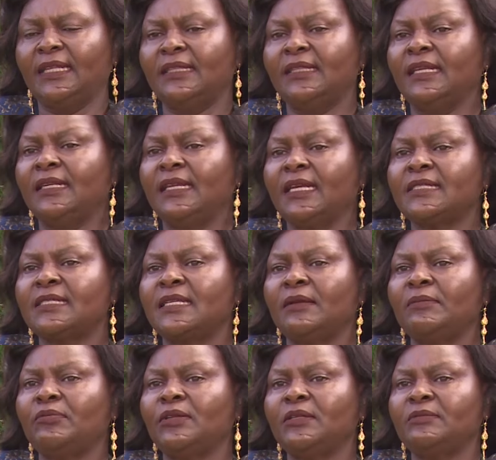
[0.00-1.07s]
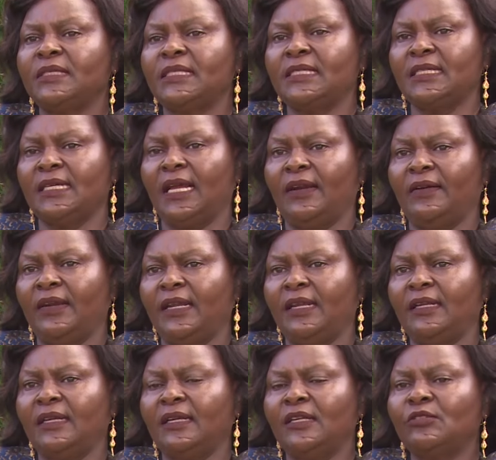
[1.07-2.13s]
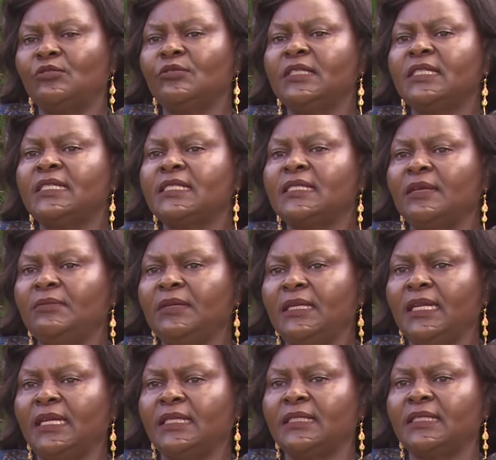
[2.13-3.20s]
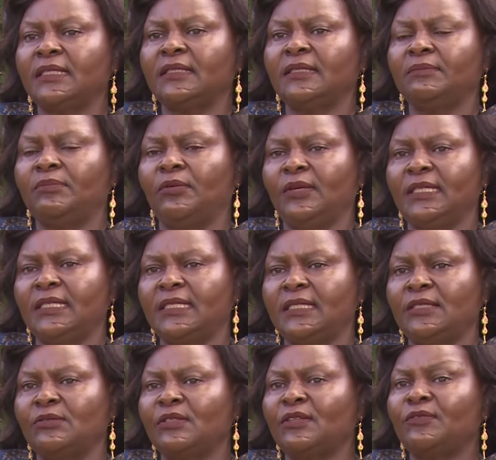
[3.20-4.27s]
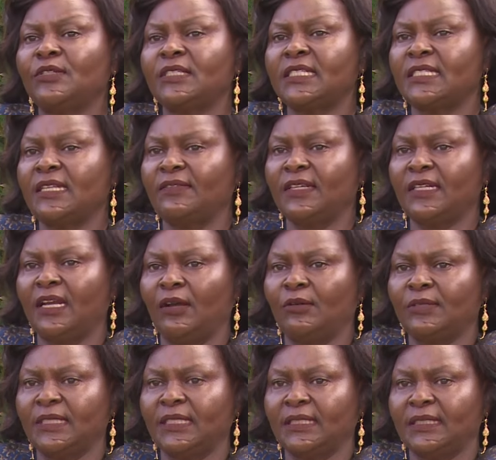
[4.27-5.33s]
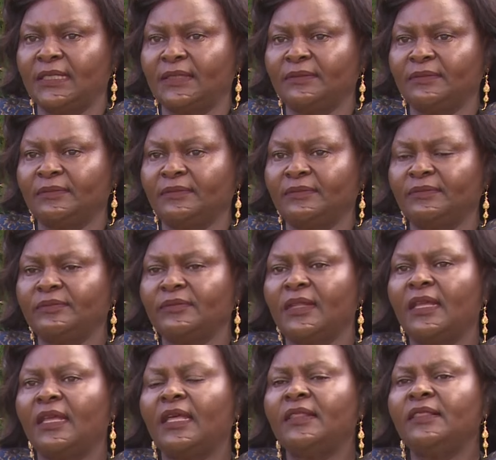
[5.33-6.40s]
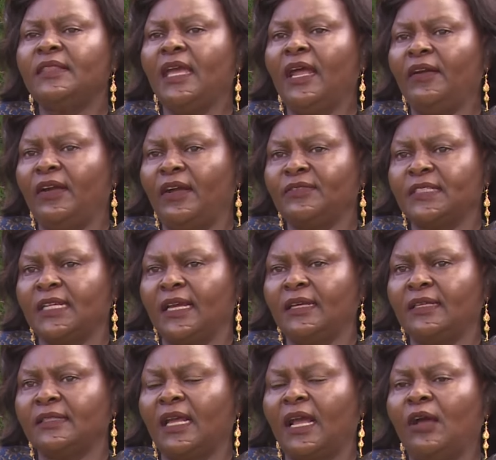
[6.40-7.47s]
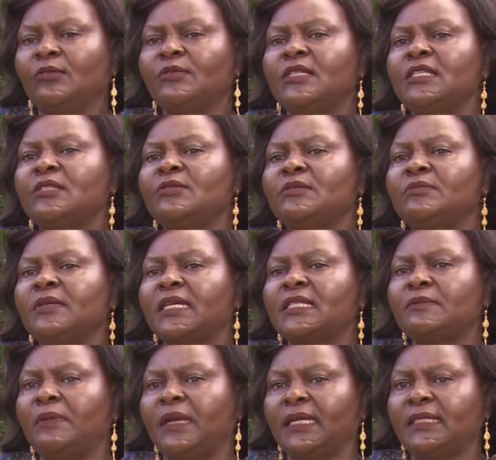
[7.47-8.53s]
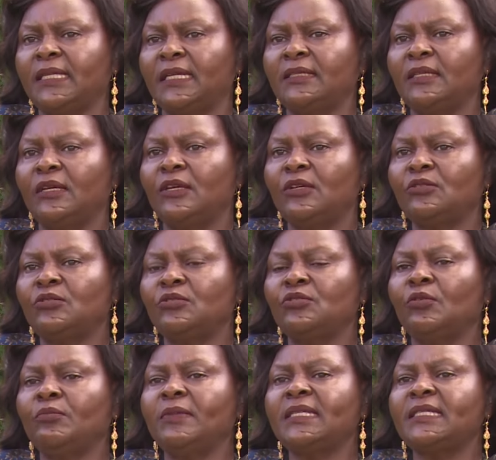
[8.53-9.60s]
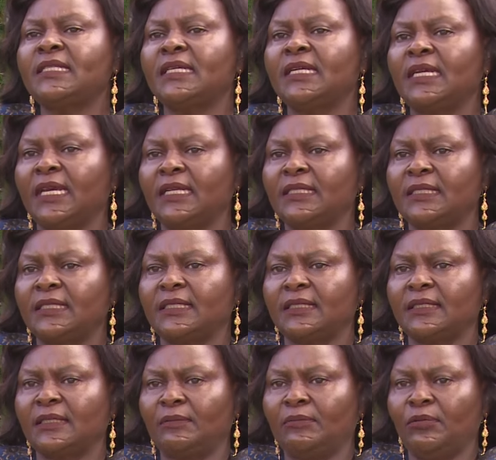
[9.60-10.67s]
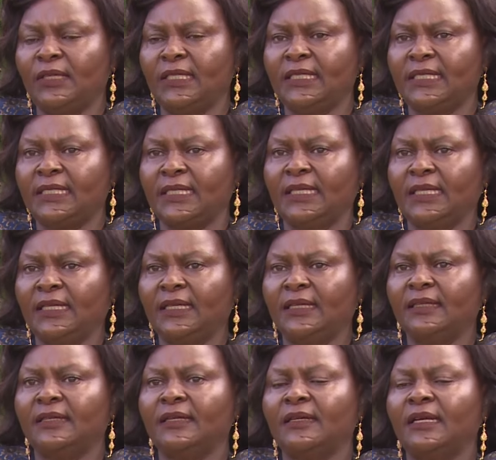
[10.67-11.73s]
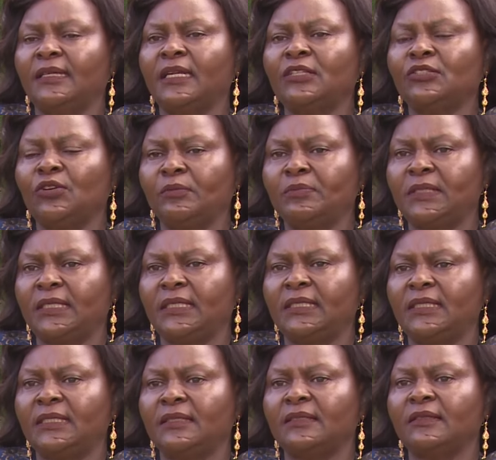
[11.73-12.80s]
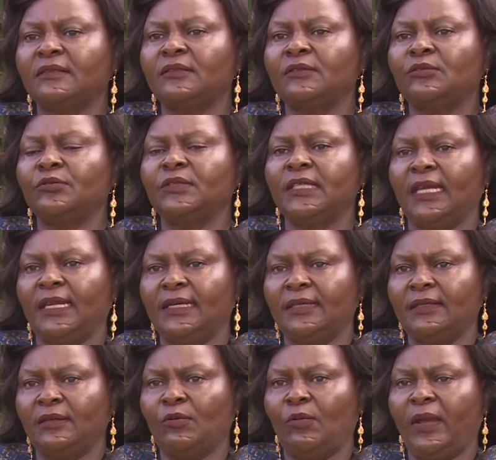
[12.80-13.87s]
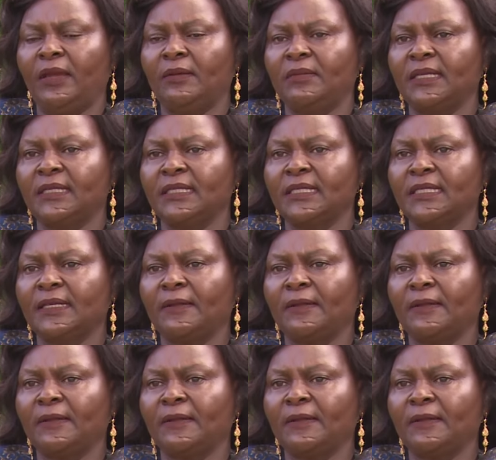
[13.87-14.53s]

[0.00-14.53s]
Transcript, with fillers: the next step will be CRA to disseminate the policy to the 47 counties. Thereafter, the counties will be expected to domesticate the policy and adopt it to their requirements.